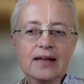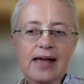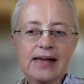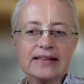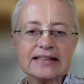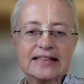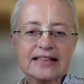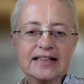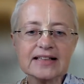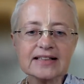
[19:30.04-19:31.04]
And
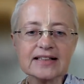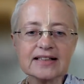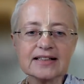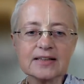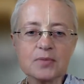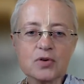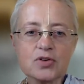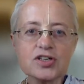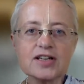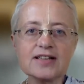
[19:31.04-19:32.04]
here the
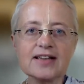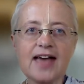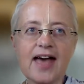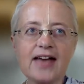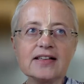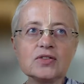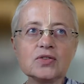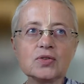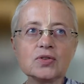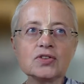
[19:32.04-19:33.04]
emotion and the
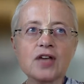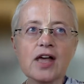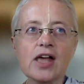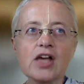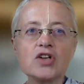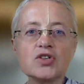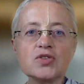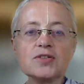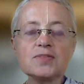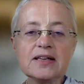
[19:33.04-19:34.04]
attitude
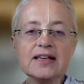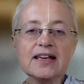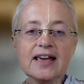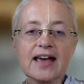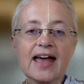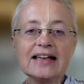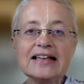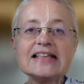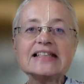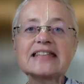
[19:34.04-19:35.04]
should be at
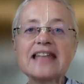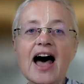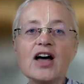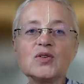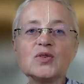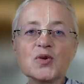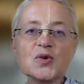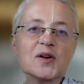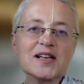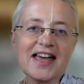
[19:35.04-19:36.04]
least
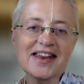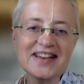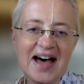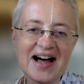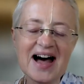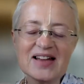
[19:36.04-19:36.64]
anukulyena.